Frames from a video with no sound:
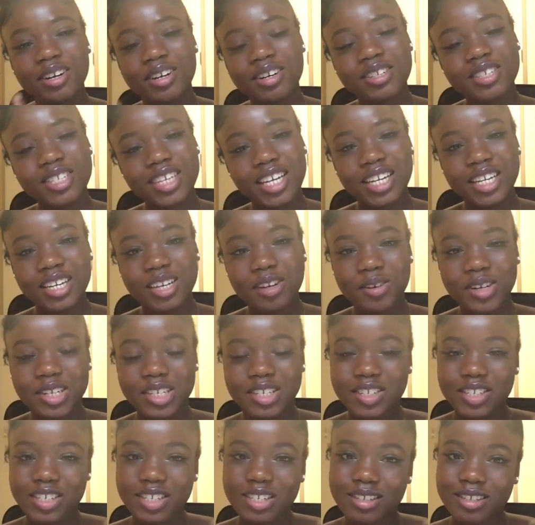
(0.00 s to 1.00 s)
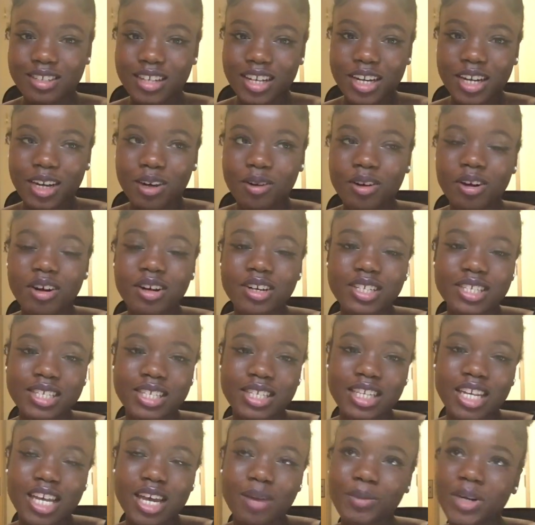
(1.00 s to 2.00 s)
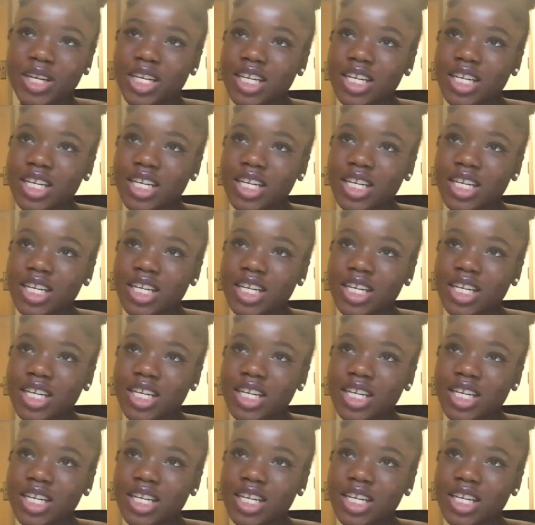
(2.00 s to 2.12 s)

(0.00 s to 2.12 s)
Ask any questions and I'll answer them.